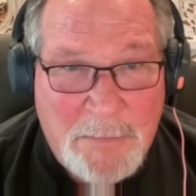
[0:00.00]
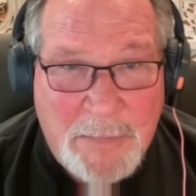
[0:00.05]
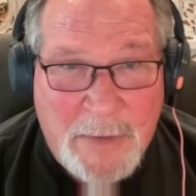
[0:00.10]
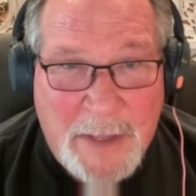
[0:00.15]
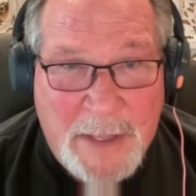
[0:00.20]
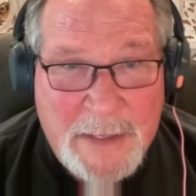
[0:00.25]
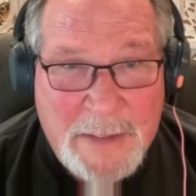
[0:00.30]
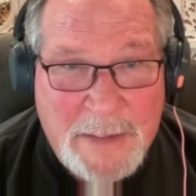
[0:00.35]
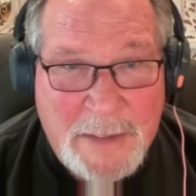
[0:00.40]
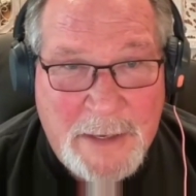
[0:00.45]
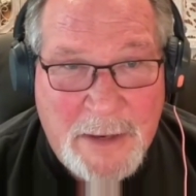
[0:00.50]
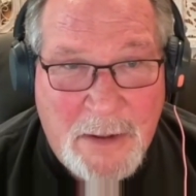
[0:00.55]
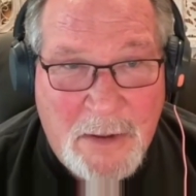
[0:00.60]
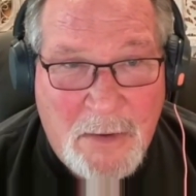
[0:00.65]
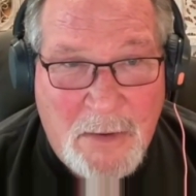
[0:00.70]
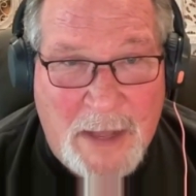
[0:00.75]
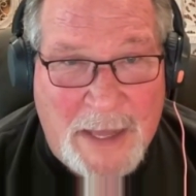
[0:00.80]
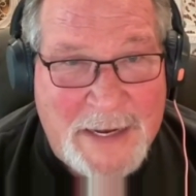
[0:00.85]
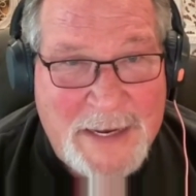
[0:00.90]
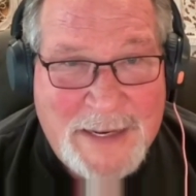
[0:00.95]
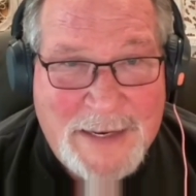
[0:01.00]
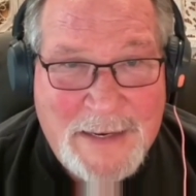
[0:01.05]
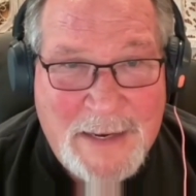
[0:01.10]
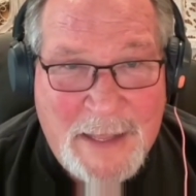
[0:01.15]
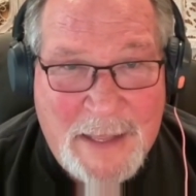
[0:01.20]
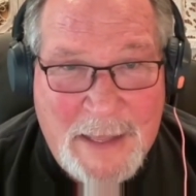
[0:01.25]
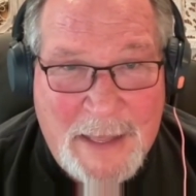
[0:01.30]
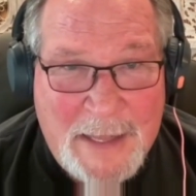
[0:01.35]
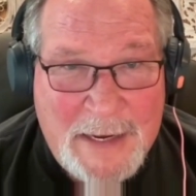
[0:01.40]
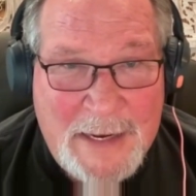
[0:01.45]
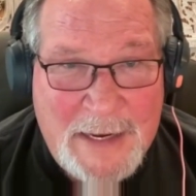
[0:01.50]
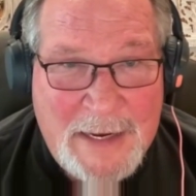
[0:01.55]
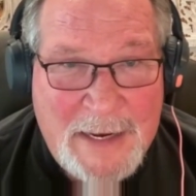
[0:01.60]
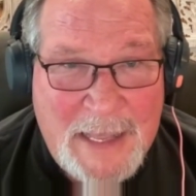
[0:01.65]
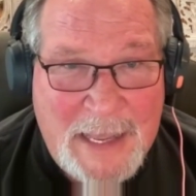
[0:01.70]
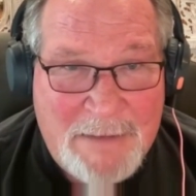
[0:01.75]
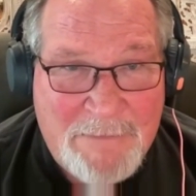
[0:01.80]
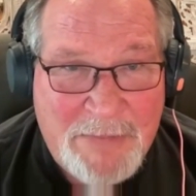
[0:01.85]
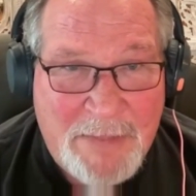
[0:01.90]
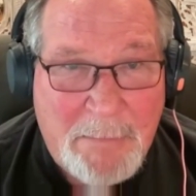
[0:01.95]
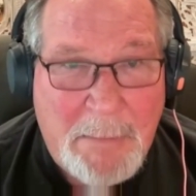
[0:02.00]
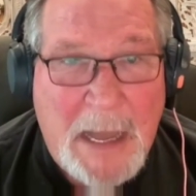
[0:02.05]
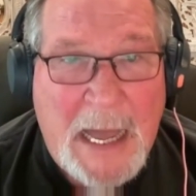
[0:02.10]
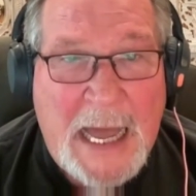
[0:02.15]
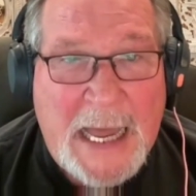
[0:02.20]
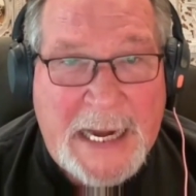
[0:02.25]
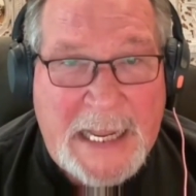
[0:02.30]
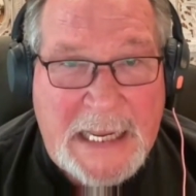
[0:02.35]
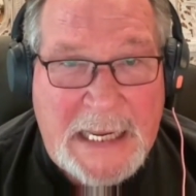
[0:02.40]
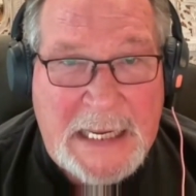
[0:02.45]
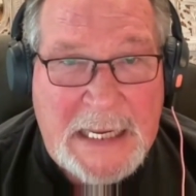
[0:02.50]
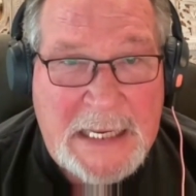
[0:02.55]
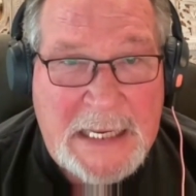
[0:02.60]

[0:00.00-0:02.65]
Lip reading: but I didn't have the body.